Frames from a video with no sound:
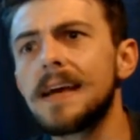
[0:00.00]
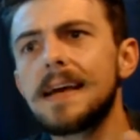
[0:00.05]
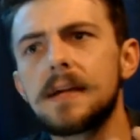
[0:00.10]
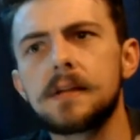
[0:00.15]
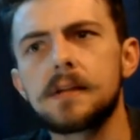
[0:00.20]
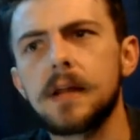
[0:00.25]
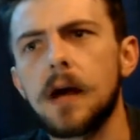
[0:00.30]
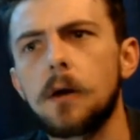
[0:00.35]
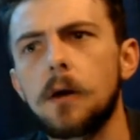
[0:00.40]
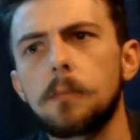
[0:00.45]

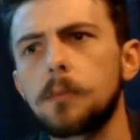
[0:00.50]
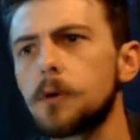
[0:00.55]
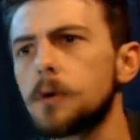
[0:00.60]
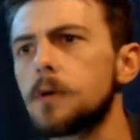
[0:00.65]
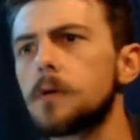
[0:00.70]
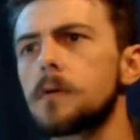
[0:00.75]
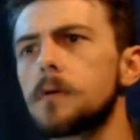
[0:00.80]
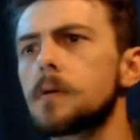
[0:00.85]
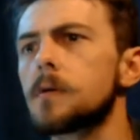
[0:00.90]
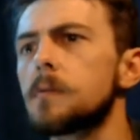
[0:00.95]
sound
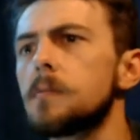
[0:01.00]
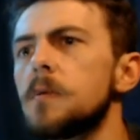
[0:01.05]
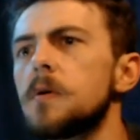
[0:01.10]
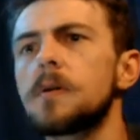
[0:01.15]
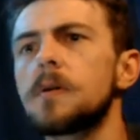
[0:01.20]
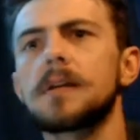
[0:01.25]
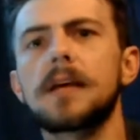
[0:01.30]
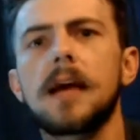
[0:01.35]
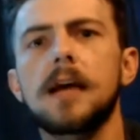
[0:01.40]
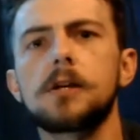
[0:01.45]
producers,
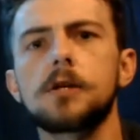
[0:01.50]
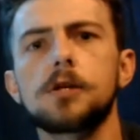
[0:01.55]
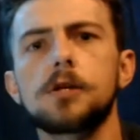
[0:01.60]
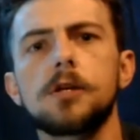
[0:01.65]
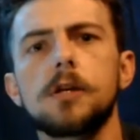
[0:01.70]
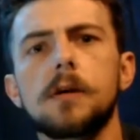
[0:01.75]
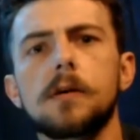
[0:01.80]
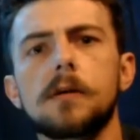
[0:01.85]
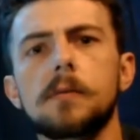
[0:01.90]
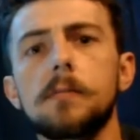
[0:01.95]
music
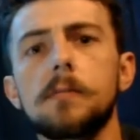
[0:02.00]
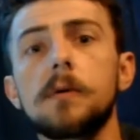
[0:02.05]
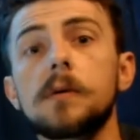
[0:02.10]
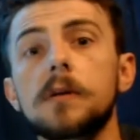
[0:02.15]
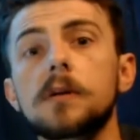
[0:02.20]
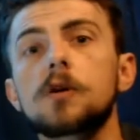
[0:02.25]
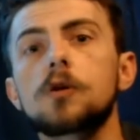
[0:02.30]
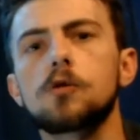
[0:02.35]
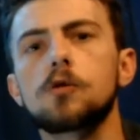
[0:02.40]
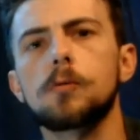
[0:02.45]
engineers,
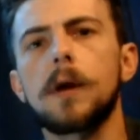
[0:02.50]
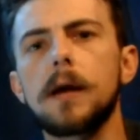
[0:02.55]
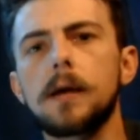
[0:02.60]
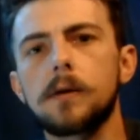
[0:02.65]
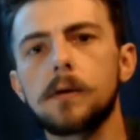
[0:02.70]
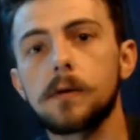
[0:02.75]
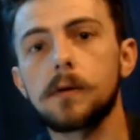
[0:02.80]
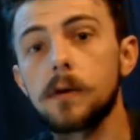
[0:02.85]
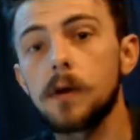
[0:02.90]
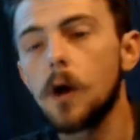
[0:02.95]
music
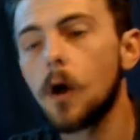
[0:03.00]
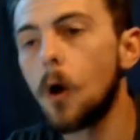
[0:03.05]
creators,